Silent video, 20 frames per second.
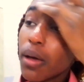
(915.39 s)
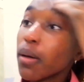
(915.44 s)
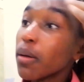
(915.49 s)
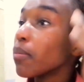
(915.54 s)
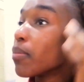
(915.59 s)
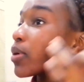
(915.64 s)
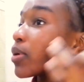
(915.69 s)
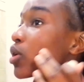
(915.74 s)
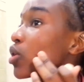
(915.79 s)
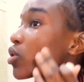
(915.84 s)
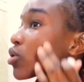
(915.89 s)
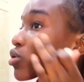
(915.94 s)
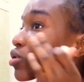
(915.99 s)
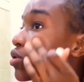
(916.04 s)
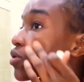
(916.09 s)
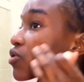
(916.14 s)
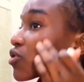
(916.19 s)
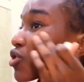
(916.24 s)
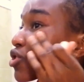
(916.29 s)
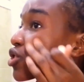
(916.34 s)
because of
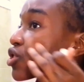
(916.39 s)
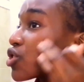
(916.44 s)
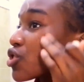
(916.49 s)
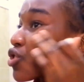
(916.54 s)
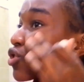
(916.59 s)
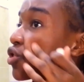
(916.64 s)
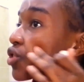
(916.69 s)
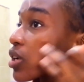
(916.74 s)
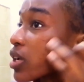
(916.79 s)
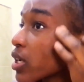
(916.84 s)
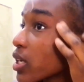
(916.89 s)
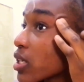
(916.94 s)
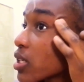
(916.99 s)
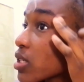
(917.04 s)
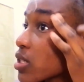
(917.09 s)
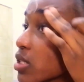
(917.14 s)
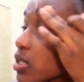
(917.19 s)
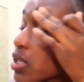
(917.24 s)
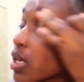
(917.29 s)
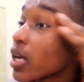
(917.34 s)

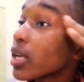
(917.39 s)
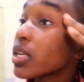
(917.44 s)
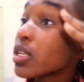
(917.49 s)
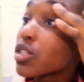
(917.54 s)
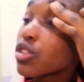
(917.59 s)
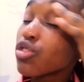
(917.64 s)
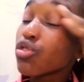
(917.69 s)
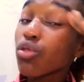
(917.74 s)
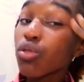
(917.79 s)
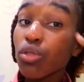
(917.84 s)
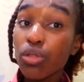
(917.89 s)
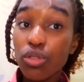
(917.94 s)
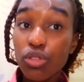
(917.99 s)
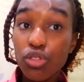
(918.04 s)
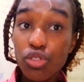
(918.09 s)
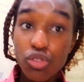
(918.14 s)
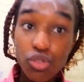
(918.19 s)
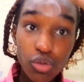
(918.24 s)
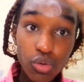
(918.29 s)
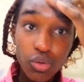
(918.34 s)
stress, and it's all
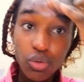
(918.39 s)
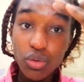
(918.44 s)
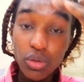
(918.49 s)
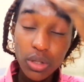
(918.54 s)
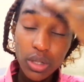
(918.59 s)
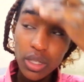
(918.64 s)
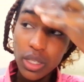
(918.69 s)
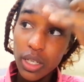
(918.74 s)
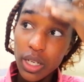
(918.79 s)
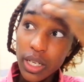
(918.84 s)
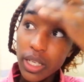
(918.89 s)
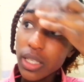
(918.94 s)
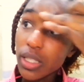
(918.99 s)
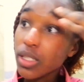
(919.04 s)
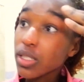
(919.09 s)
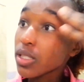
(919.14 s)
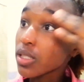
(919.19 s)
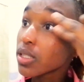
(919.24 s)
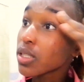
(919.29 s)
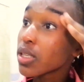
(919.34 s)
school
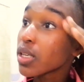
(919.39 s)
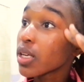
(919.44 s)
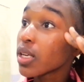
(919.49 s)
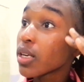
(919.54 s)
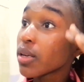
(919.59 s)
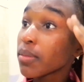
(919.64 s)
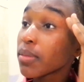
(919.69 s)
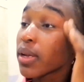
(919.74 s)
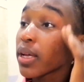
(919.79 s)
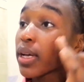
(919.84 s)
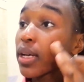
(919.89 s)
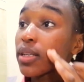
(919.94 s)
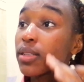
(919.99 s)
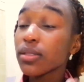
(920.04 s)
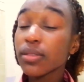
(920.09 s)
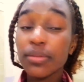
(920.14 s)
related, and I'm like,